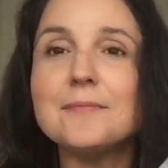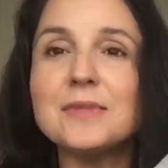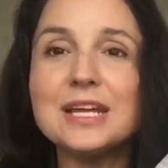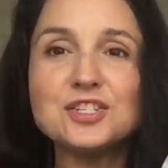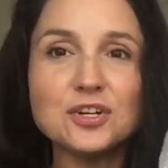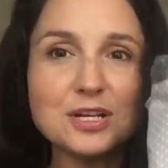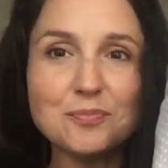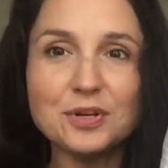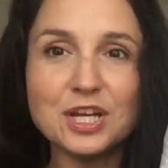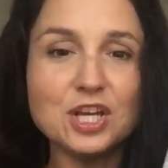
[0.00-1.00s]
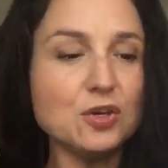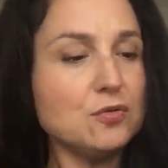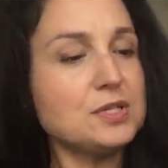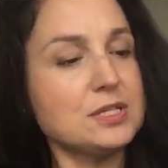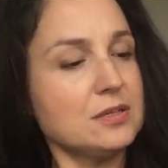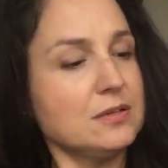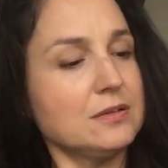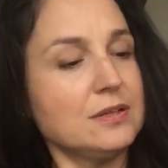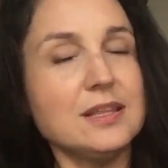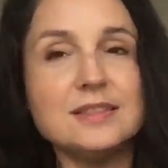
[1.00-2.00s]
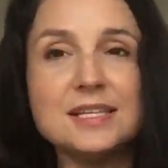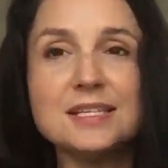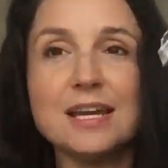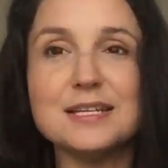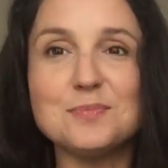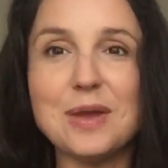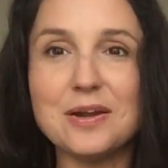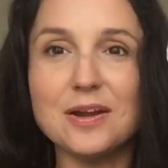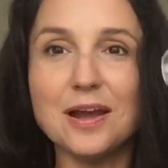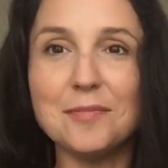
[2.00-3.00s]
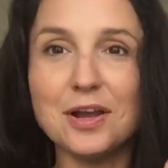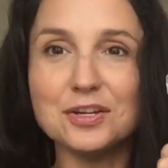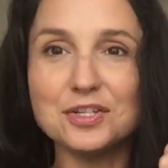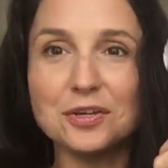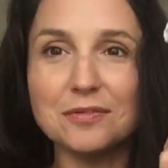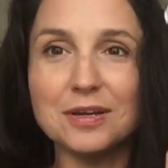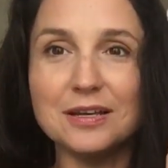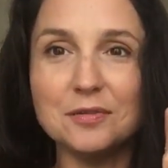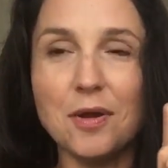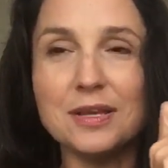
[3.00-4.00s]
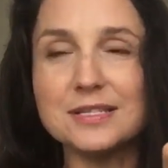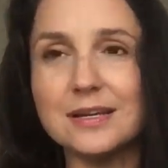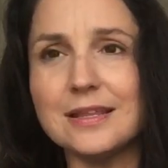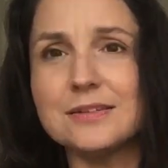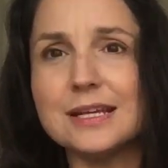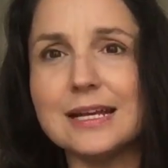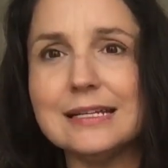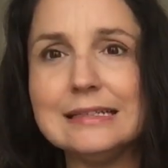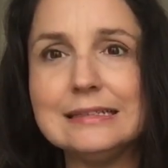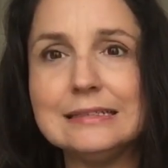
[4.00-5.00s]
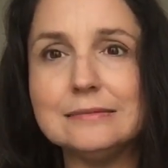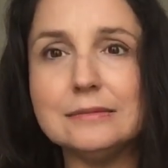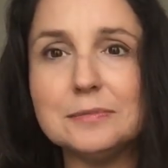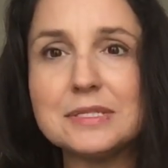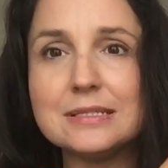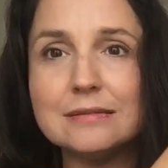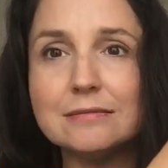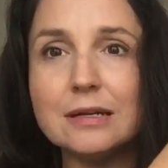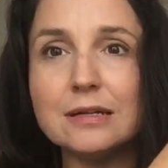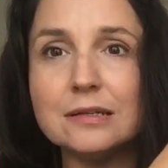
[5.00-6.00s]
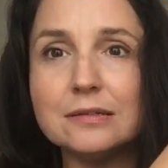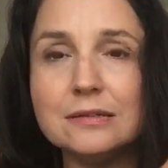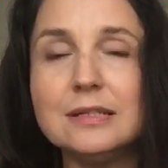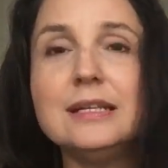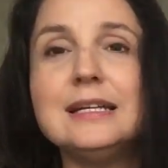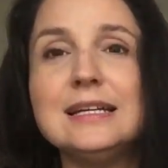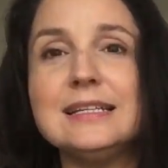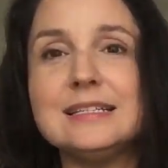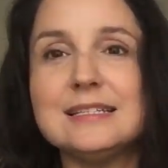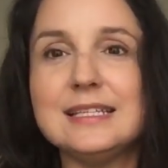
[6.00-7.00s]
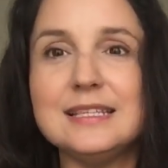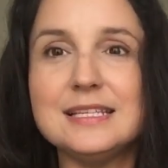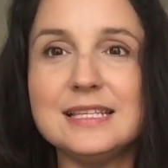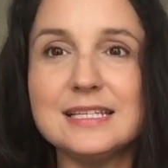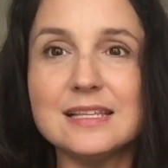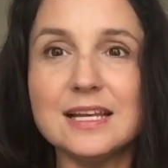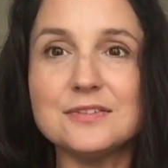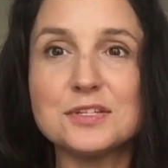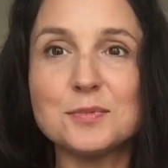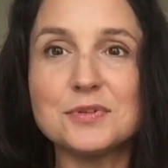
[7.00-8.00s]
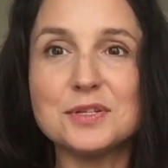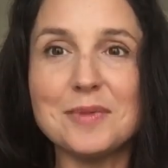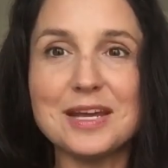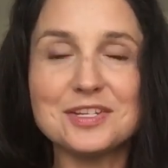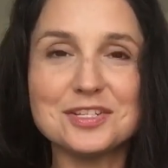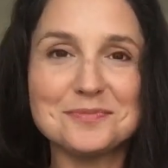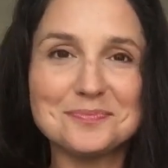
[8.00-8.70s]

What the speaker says: it turned out pretty cute. This side is better. I'm not going to show you. Well, you probably saw the other side. Oops. Uh-oh. See, these lines are supposed to match.